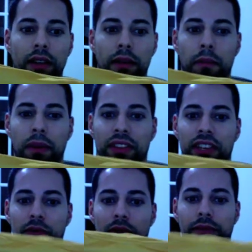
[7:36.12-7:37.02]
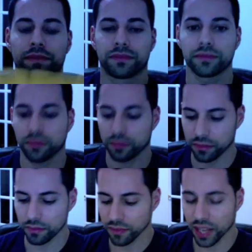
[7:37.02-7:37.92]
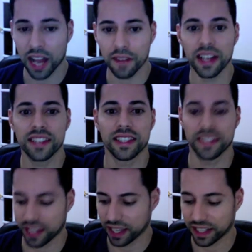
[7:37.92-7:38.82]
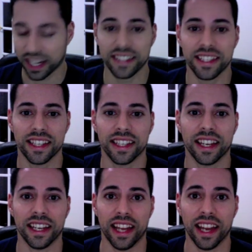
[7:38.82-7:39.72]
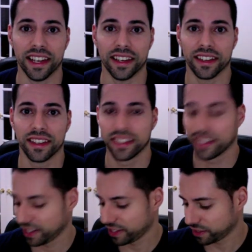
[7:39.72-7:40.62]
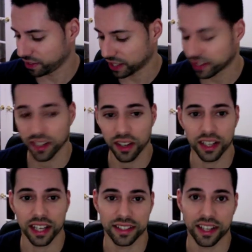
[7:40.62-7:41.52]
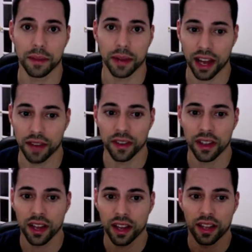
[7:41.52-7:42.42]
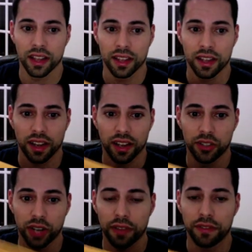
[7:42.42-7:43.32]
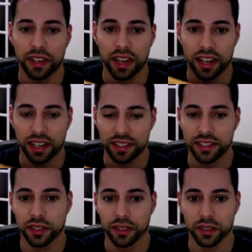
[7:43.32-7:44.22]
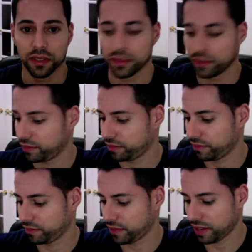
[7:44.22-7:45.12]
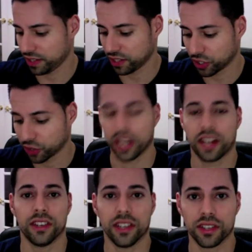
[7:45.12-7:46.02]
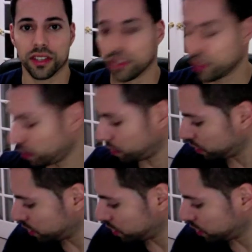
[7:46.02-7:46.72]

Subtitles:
But this one I've had since like 1998. So that's a long ass time to have a Dri-fit, and it still is in great condition. So